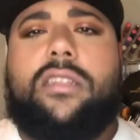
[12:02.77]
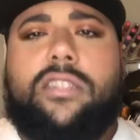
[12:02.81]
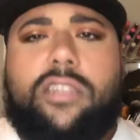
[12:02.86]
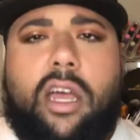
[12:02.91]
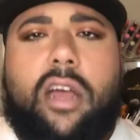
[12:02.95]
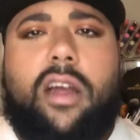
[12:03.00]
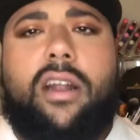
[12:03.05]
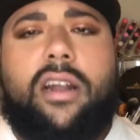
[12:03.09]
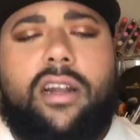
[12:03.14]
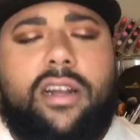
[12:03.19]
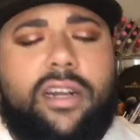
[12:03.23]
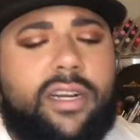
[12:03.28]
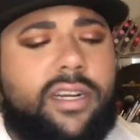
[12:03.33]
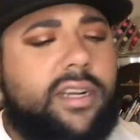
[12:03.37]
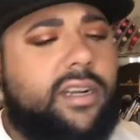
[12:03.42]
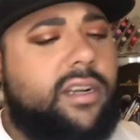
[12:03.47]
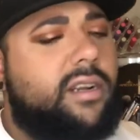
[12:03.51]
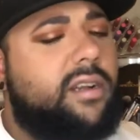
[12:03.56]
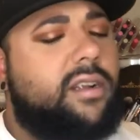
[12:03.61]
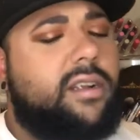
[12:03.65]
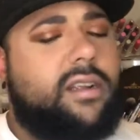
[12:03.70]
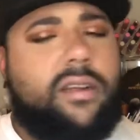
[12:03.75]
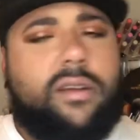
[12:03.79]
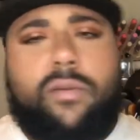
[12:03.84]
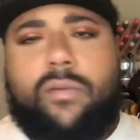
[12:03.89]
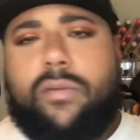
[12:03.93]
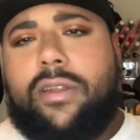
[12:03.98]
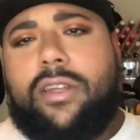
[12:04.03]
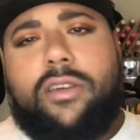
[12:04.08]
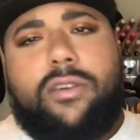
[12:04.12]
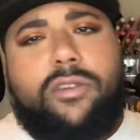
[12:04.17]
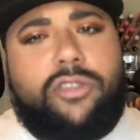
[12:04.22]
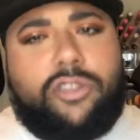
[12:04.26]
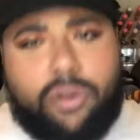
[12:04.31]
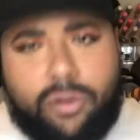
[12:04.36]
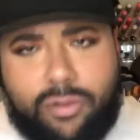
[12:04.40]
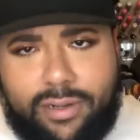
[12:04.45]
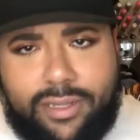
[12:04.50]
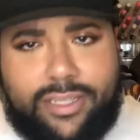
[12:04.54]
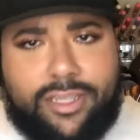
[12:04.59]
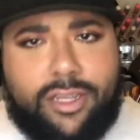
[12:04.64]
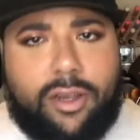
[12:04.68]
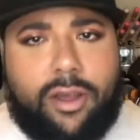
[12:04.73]
Tarte, what are you
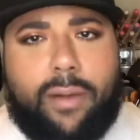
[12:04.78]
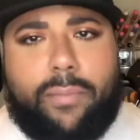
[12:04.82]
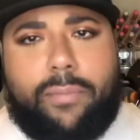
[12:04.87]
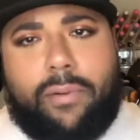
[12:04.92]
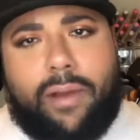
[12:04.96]
doing to a